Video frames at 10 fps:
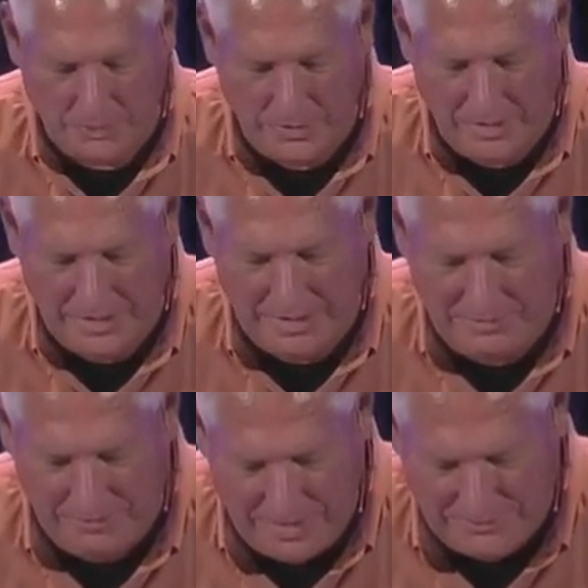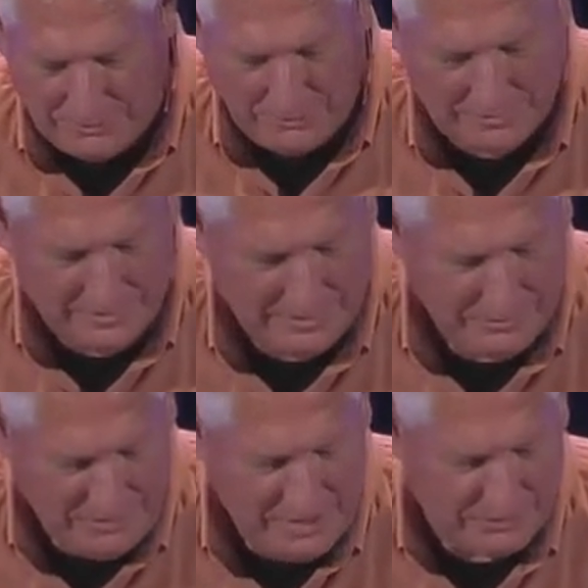pretty faithful,
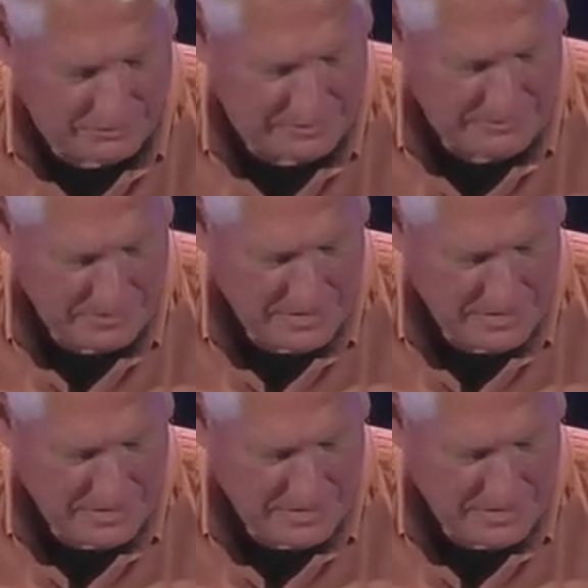faithfully.